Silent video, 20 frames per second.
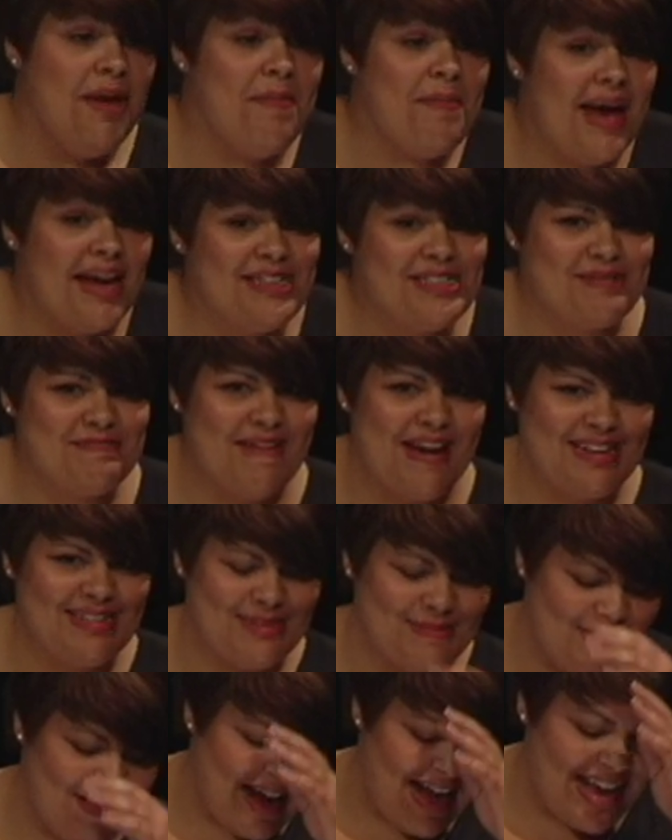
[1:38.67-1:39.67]
Imagine my
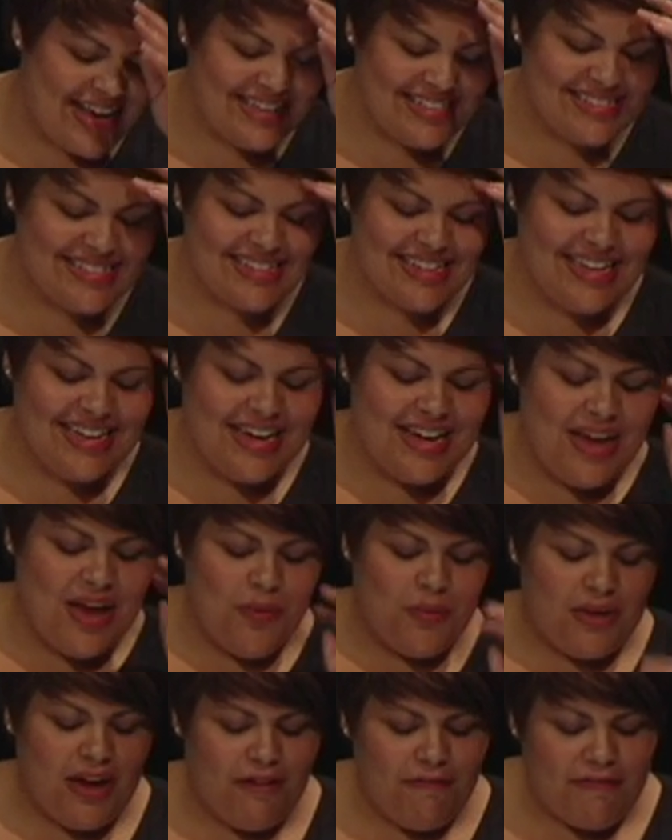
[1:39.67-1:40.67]
surprise
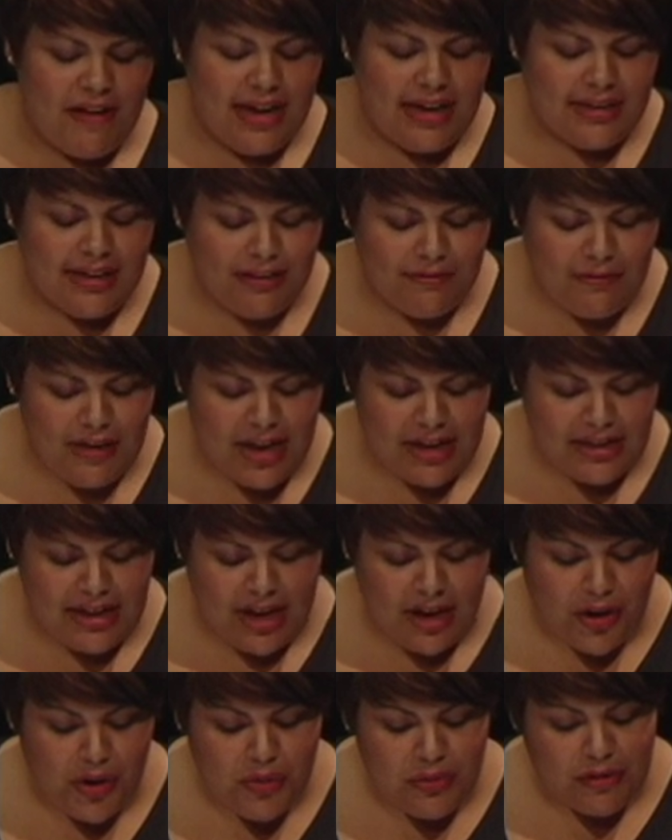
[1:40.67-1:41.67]
when I find, find
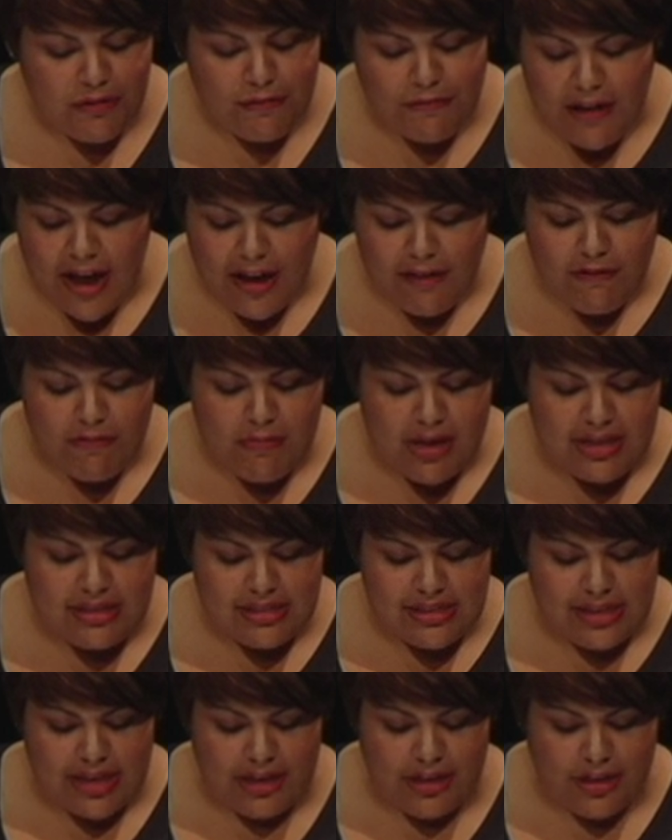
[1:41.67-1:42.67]
out only five
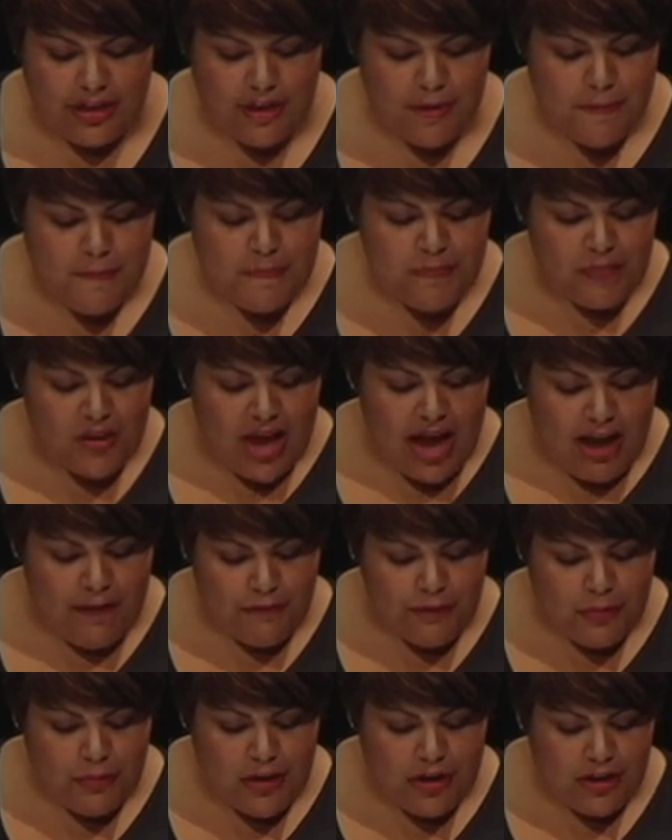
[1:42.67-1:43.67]
months later
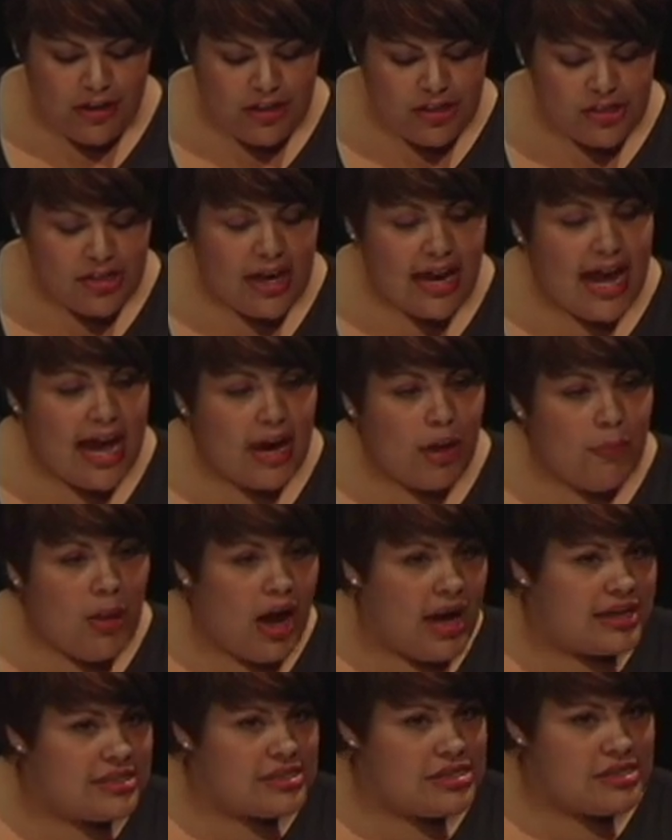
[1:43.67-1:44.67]
after marriage that I had a
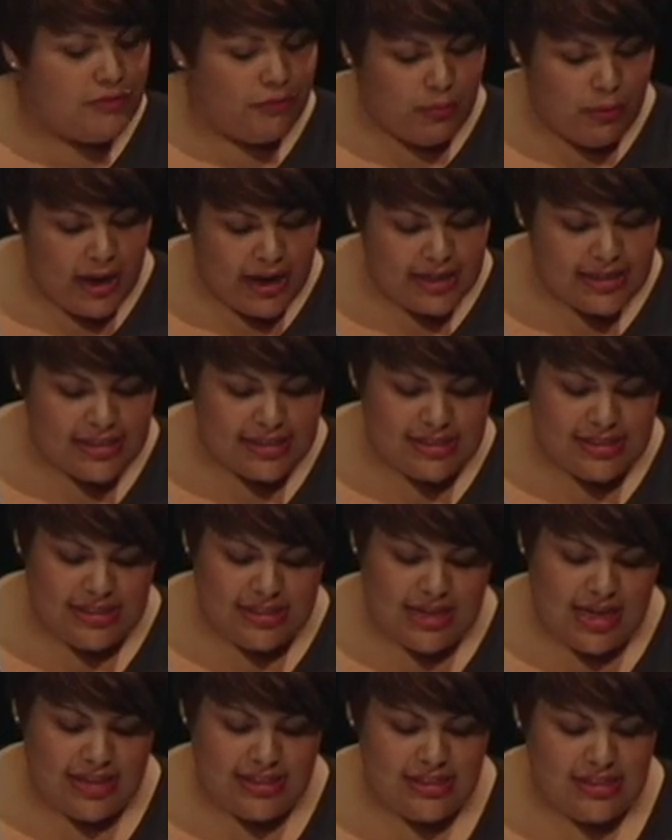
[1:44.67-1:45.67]
positive pregnancy
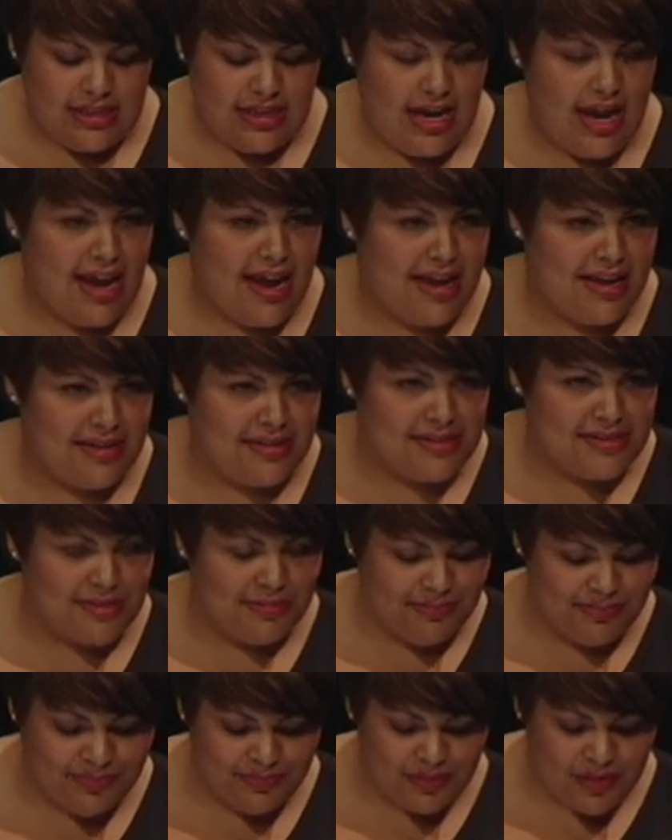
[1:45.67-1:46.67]
test in hand.
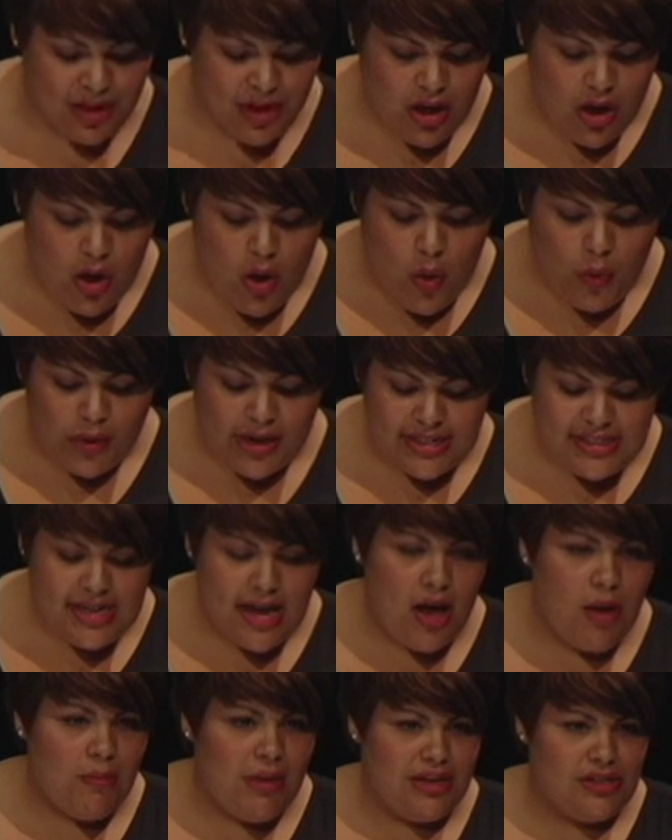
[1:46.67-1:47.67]
When I
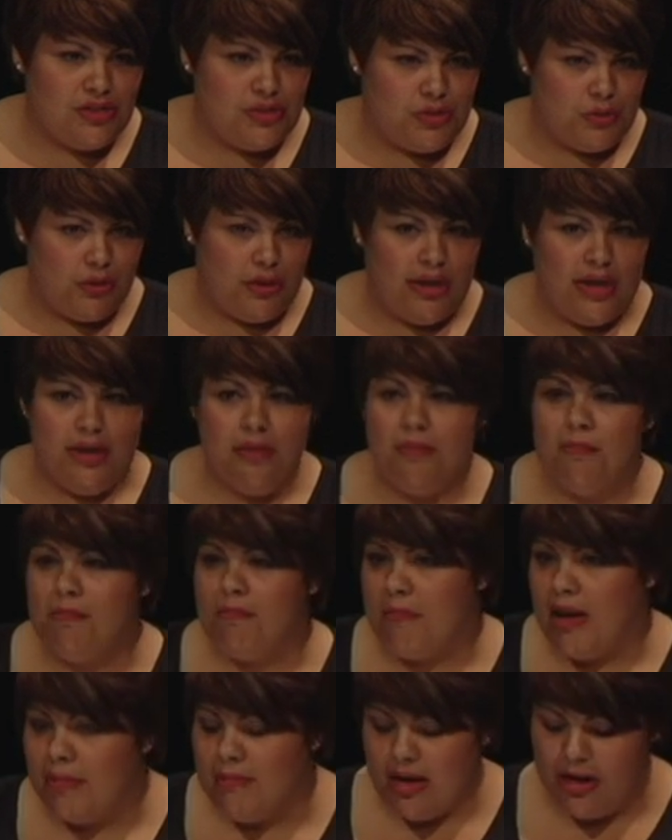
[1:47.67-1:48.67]
tell my story,
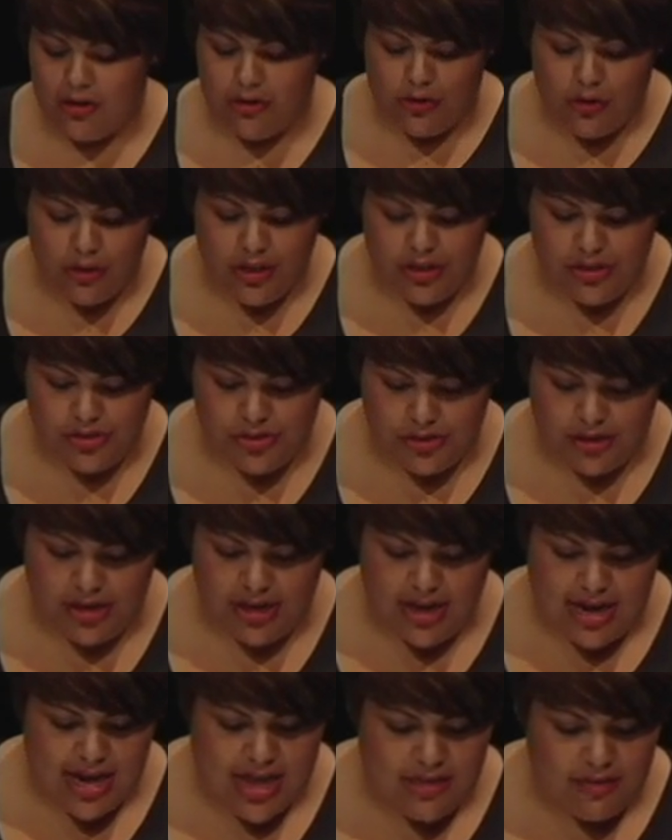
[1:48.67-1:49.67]
my medical
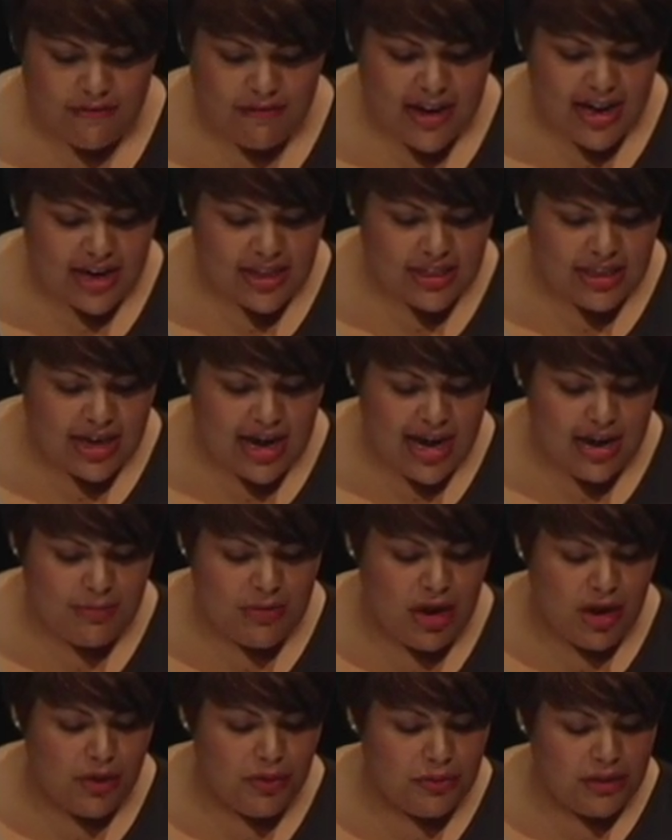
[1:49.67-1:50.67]
history, and the fact that I am
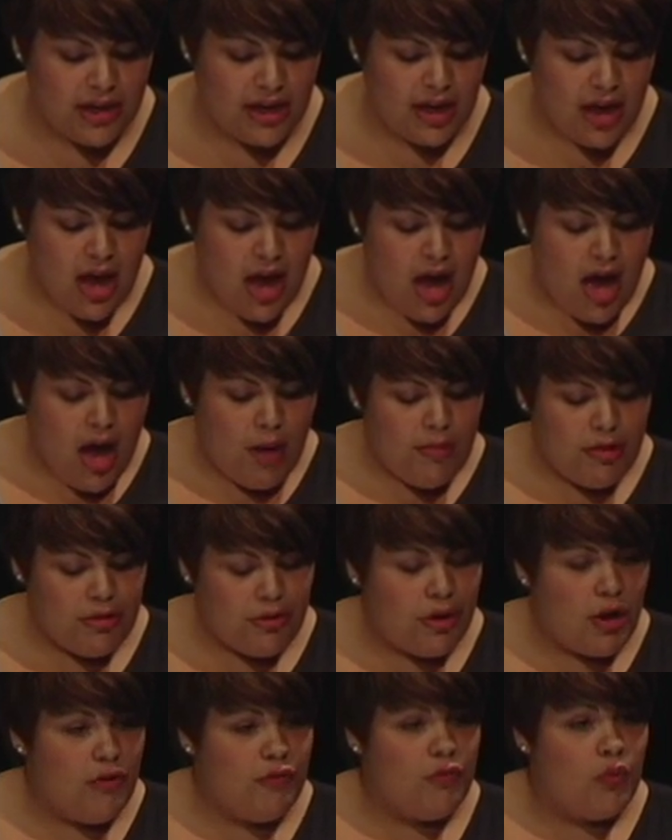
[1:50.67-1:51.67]
not only a
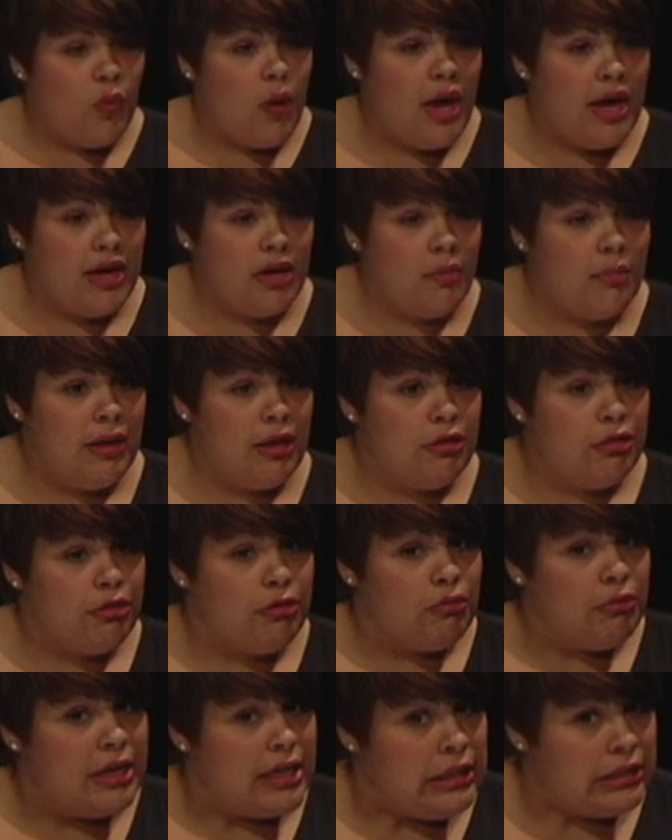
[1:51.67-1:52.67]
mother of one, but
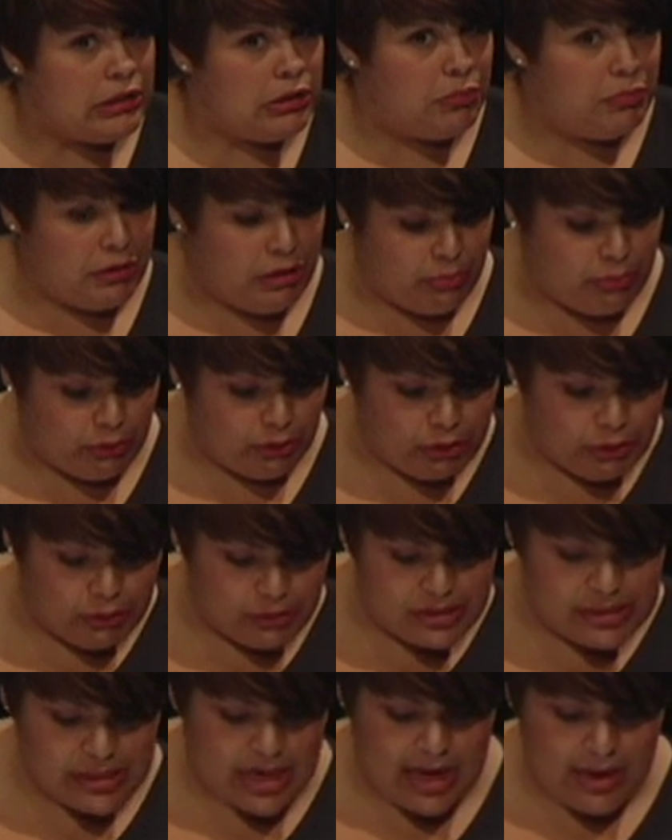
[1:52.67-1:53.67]
three little people who
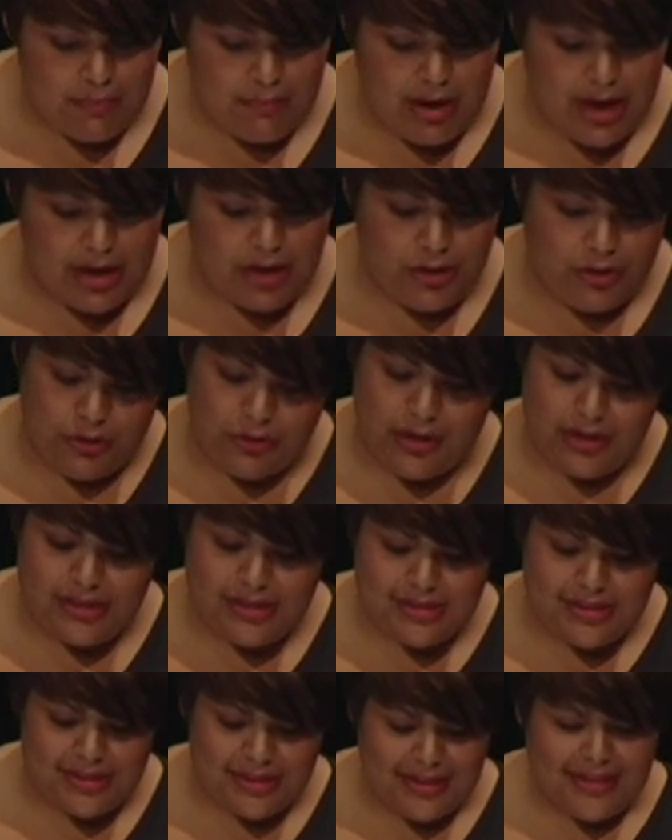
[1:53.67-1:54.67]
escaped my
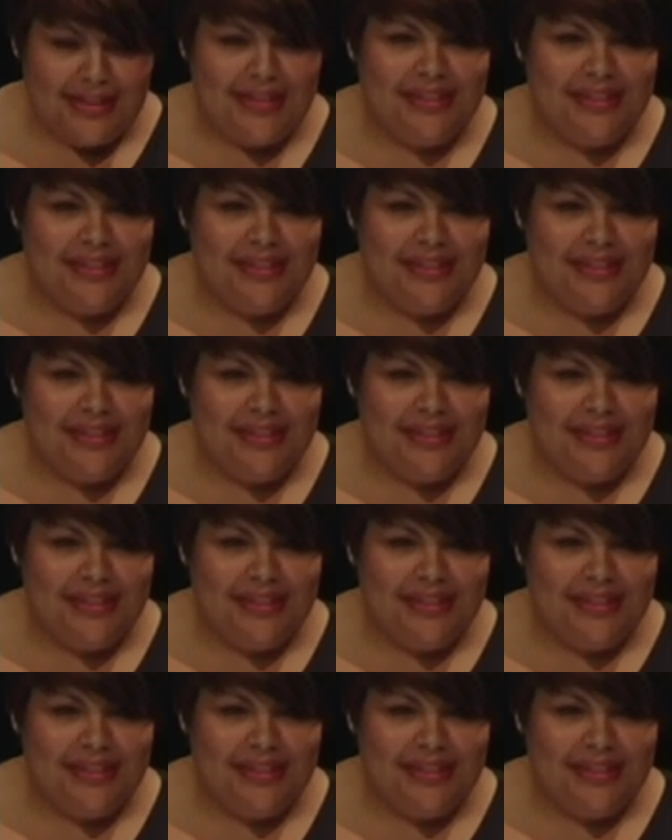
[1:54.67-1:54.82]
uterus,